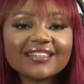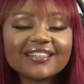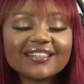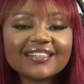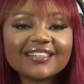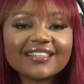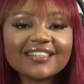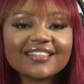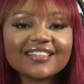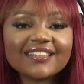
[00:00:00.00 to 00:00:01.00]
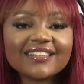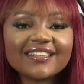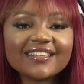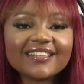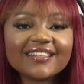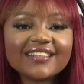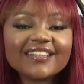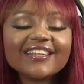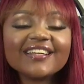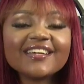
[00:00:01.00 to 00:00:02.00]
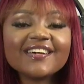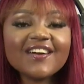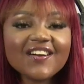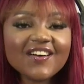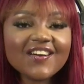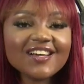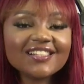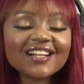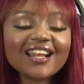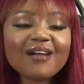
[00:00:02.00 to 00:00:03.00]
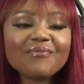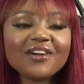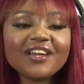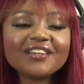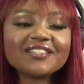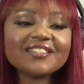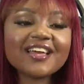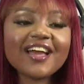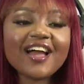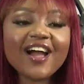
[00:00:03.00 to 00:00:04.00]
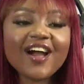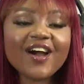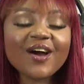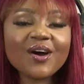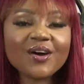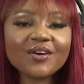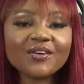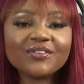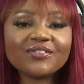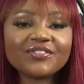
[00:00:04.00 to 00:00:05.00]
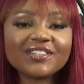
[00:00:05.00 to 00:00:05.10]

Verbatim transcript: to be grateful. Good. Clap for yourself.